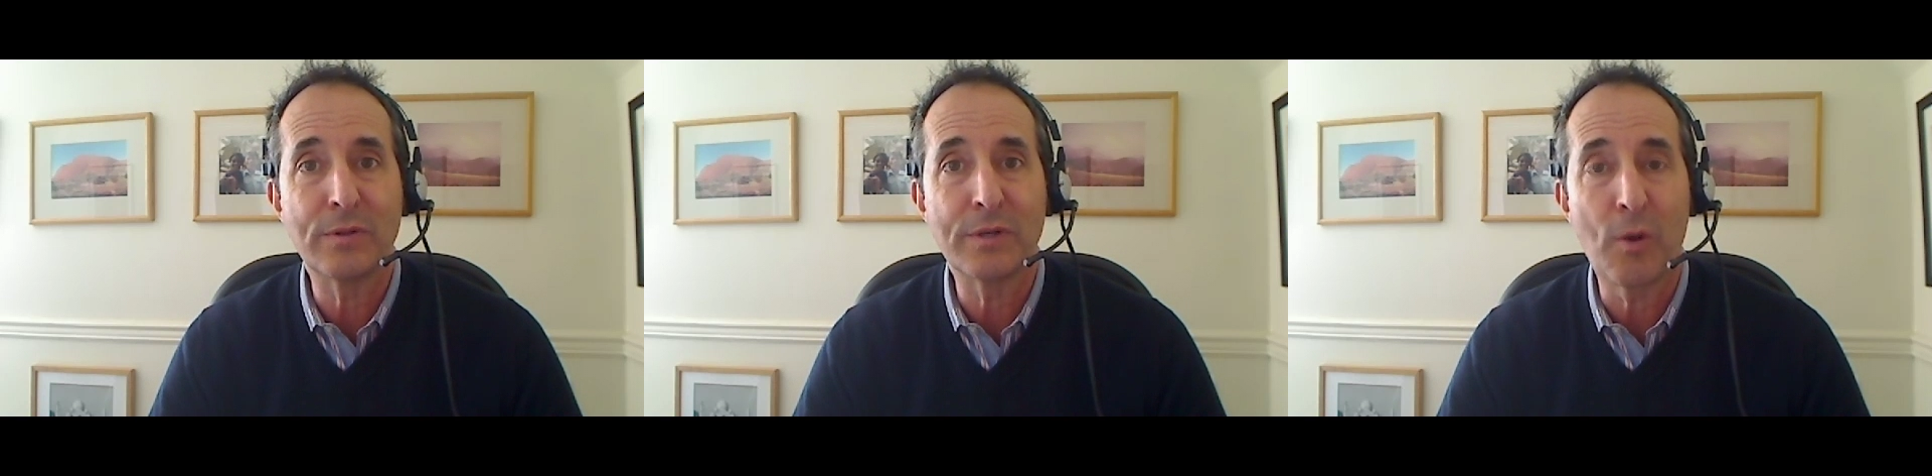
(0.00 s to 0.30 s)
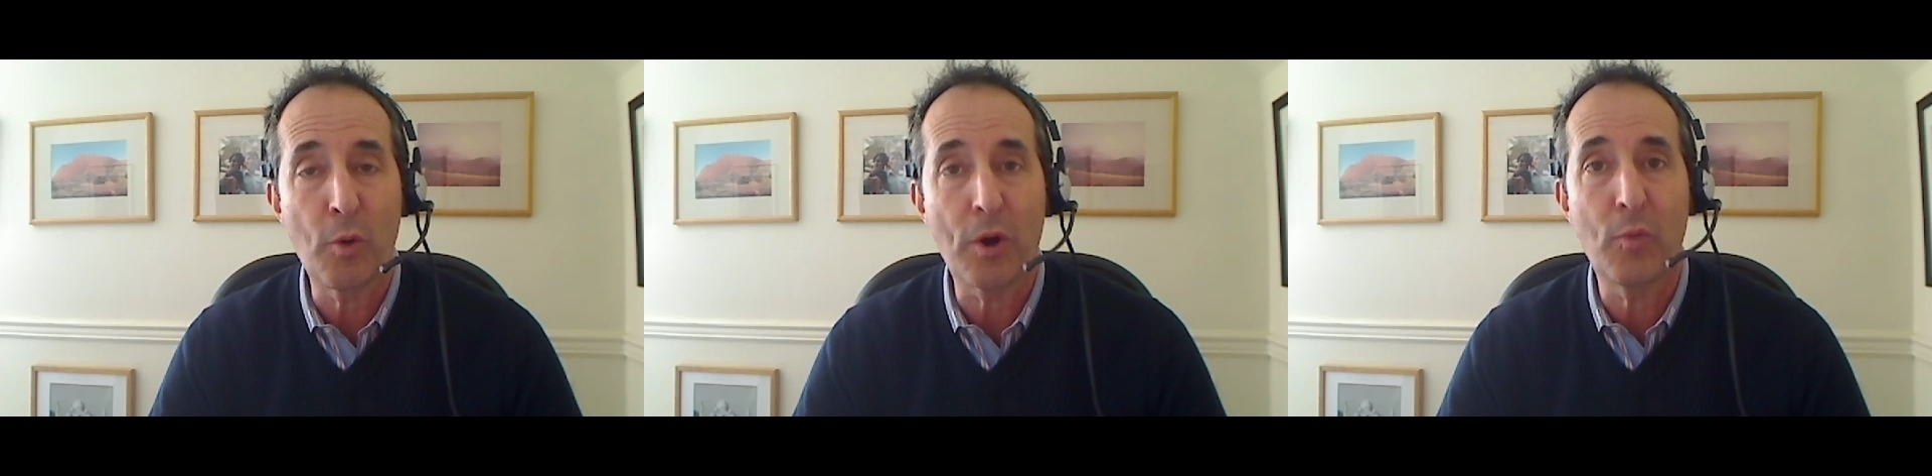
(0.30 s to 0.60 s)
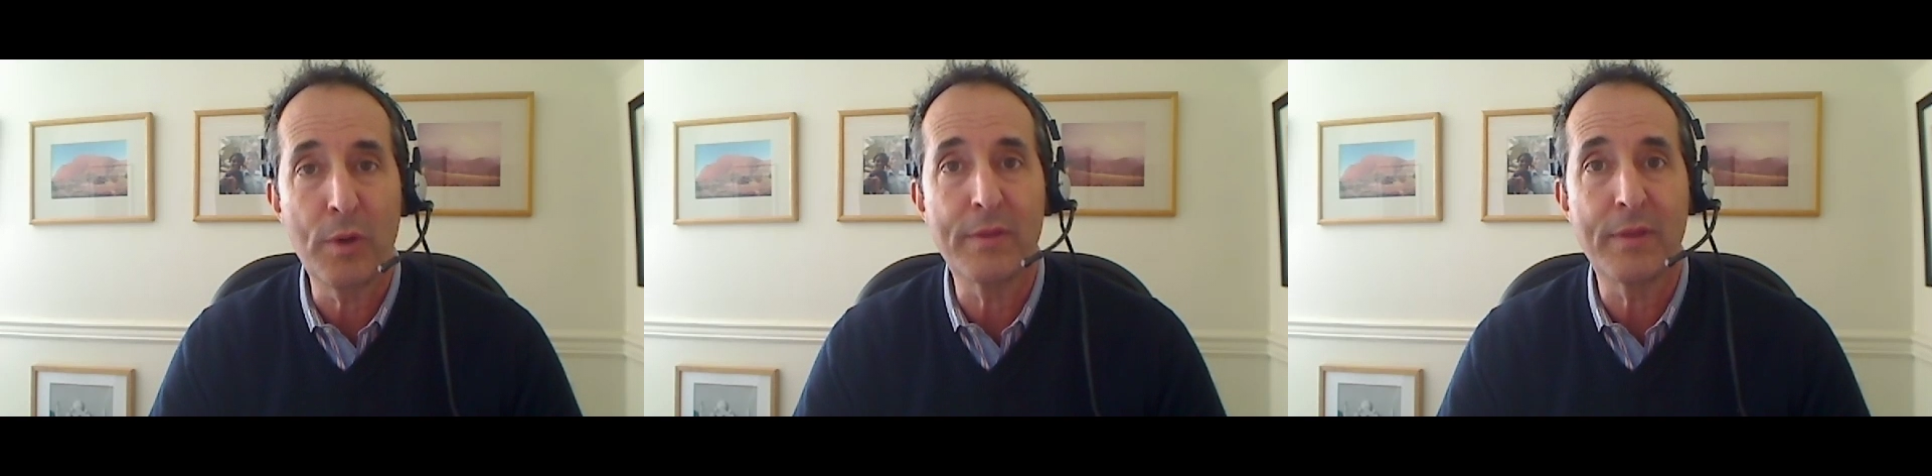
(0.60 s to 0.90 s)
work
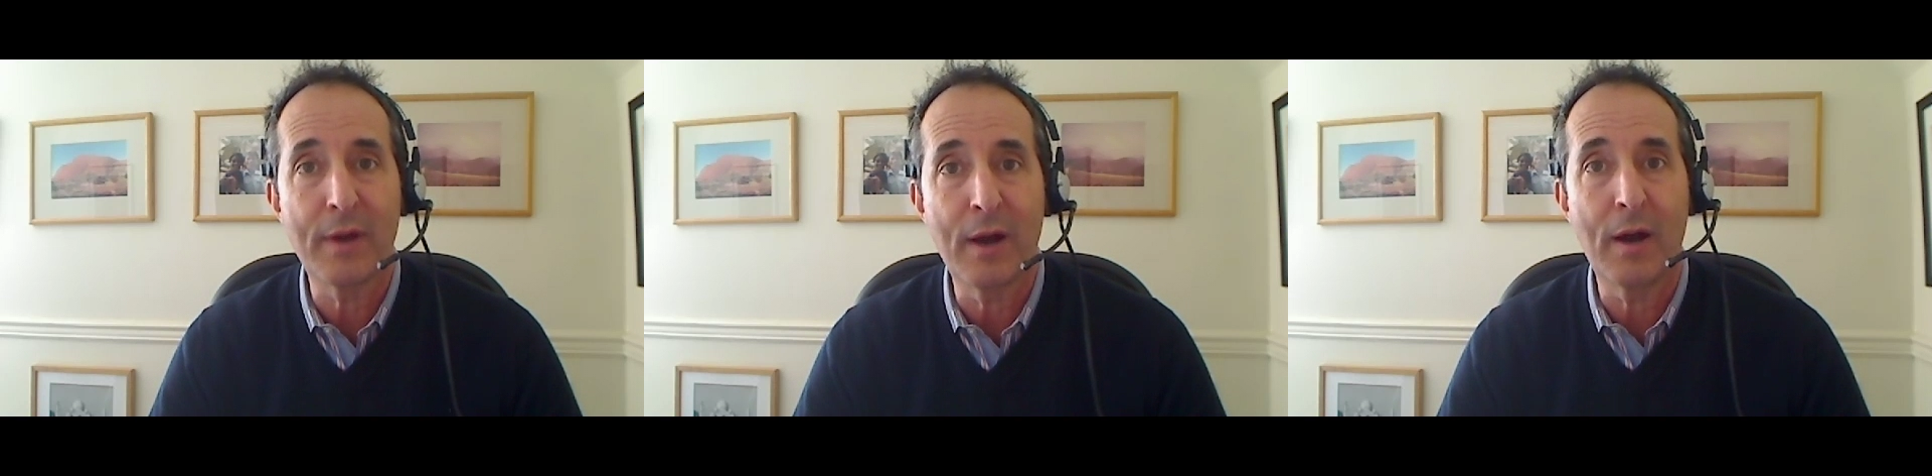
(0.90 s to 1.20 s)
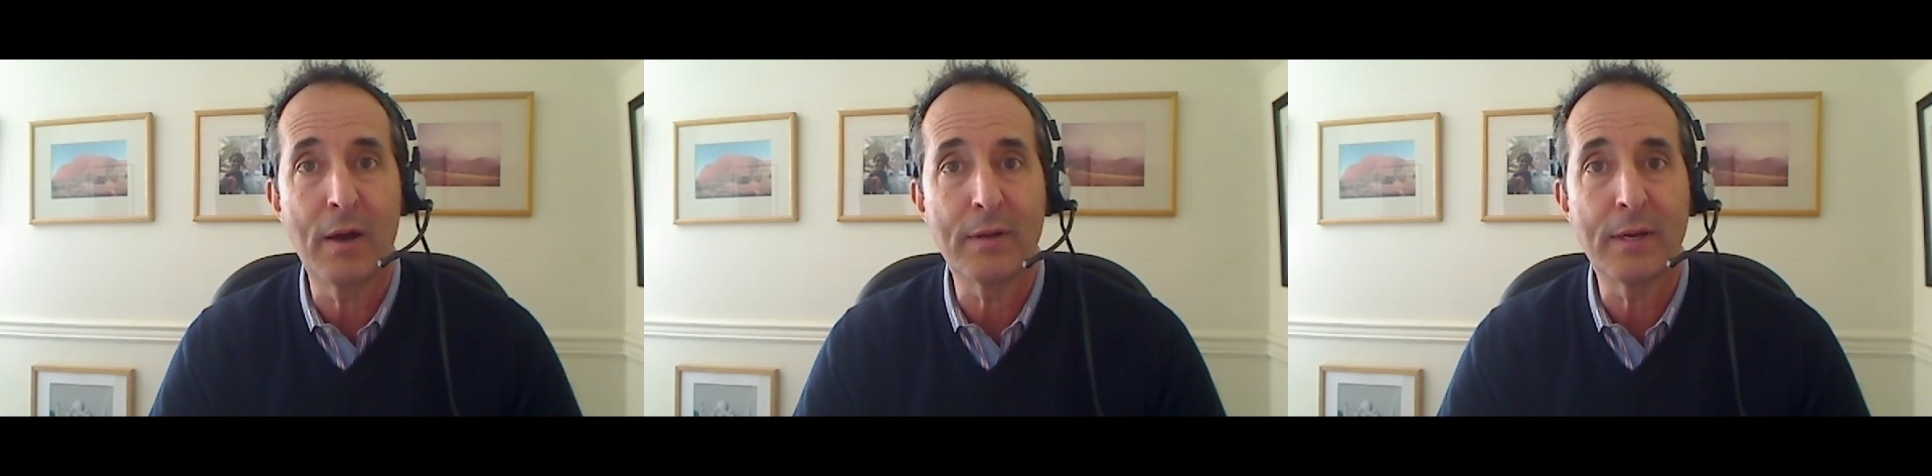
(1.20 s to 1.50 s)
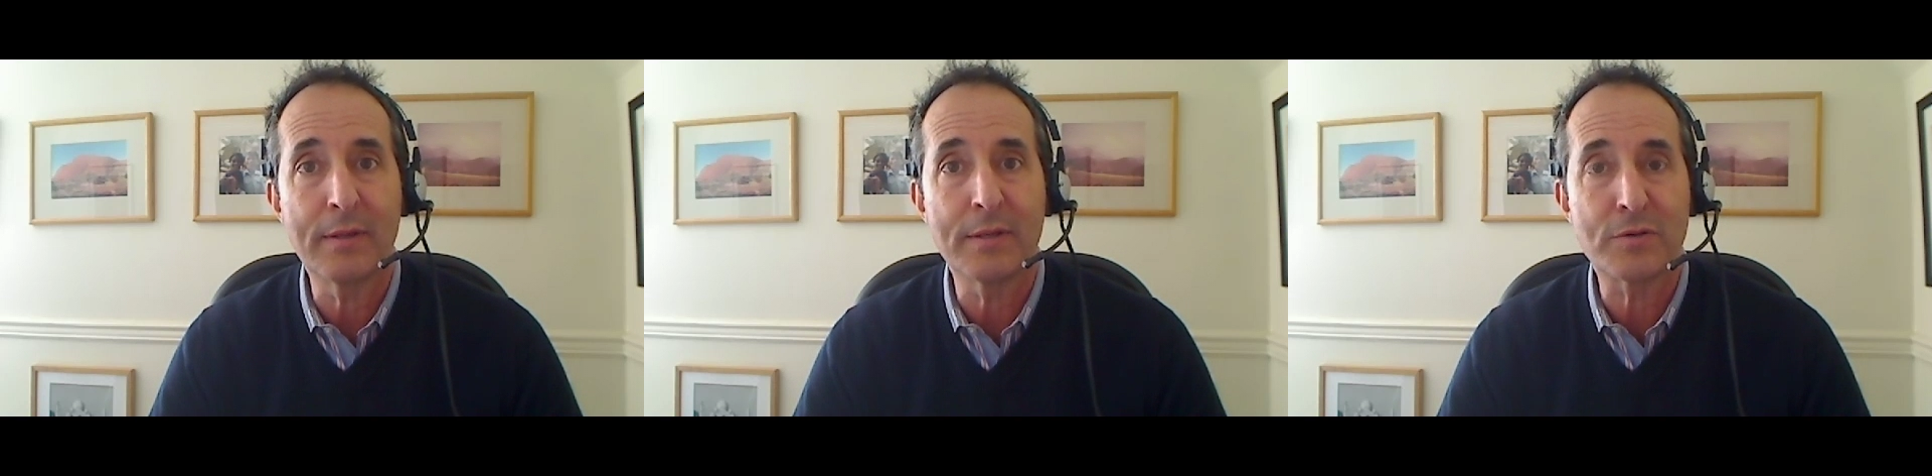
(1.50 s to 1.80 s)
with
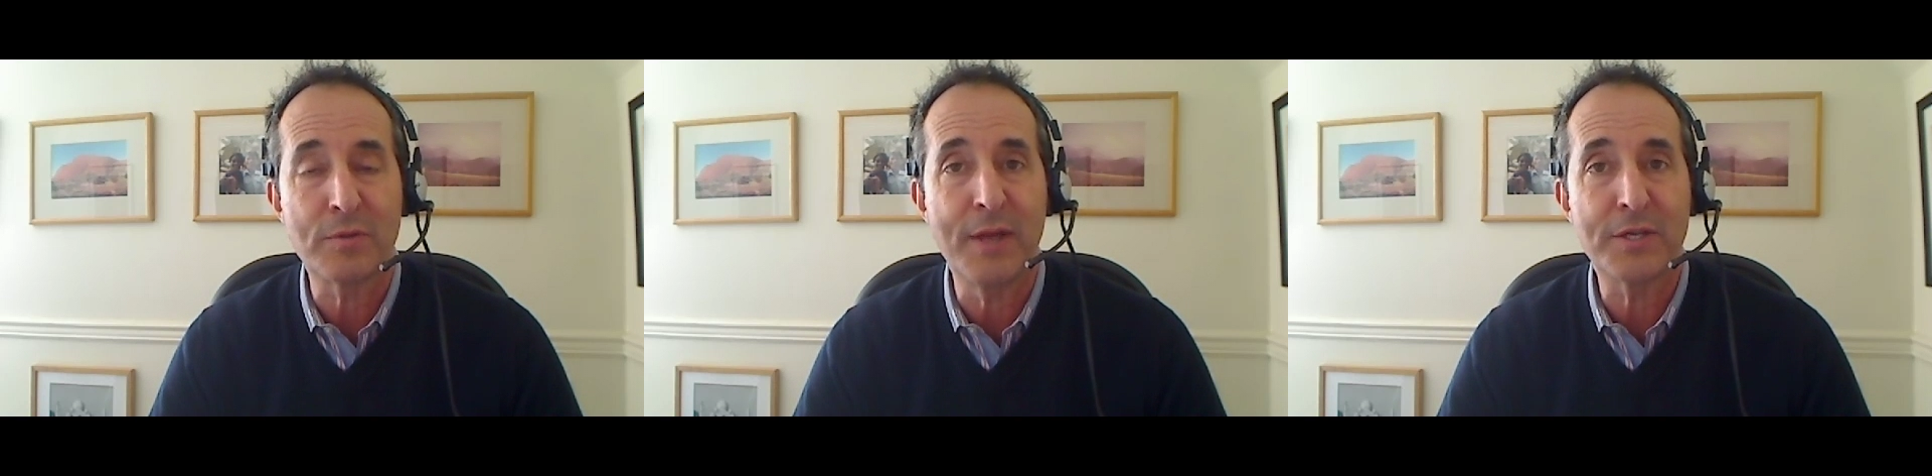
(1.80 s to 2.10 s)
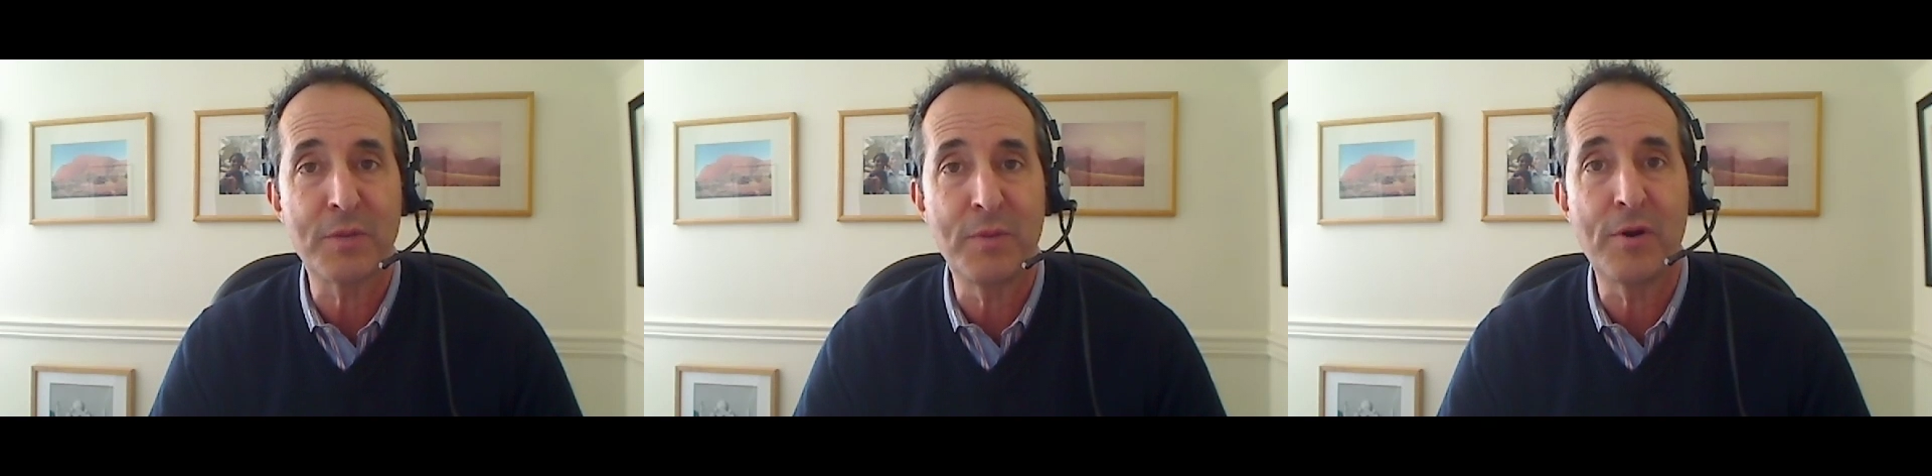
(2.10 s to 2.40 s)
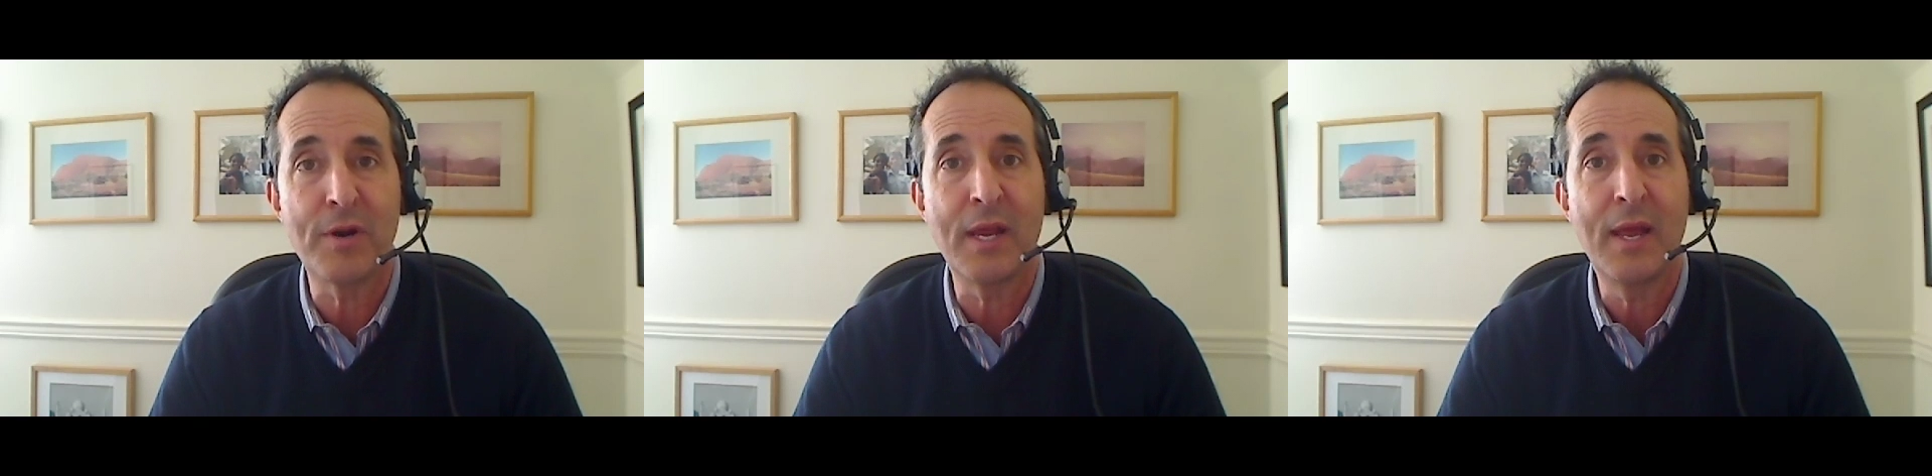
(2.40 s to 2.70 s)
this tremendous
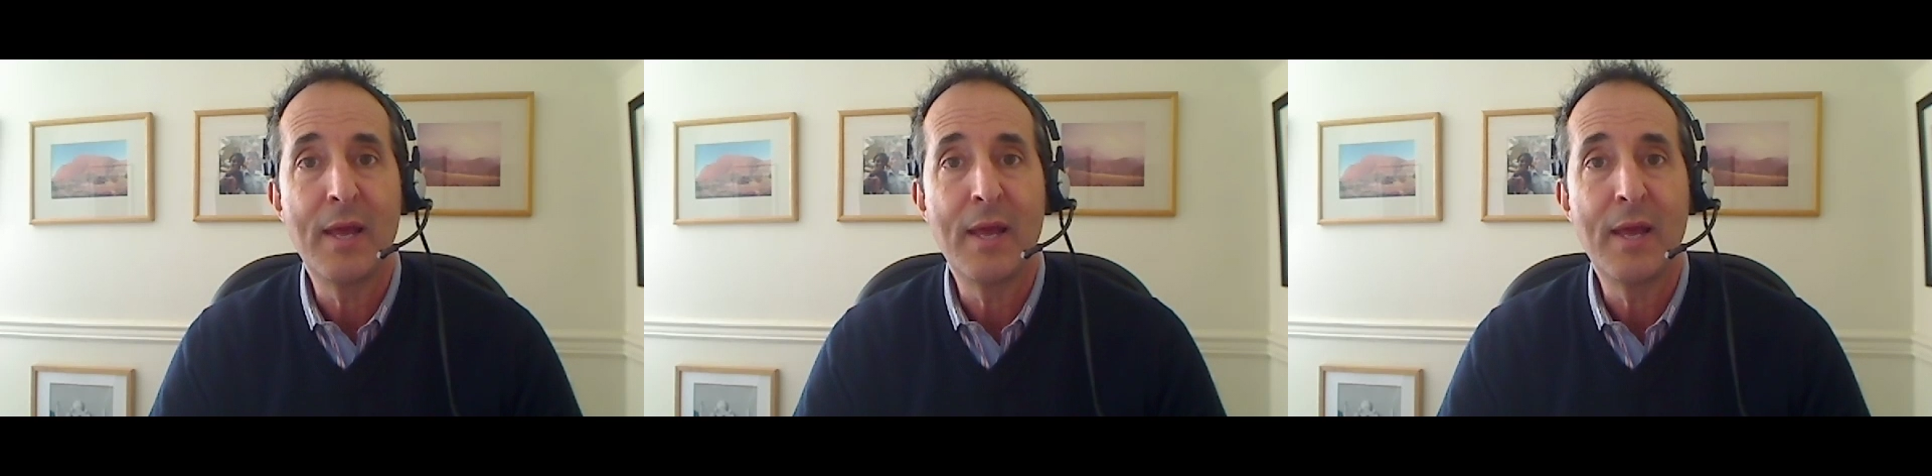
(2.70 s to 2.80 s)
community